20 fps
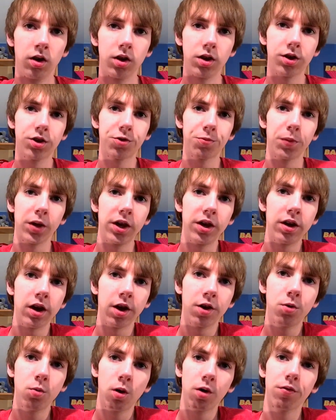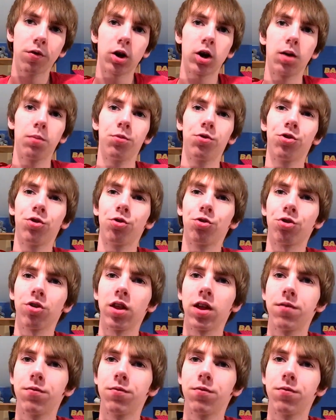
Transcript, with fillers: Explain how you overcome social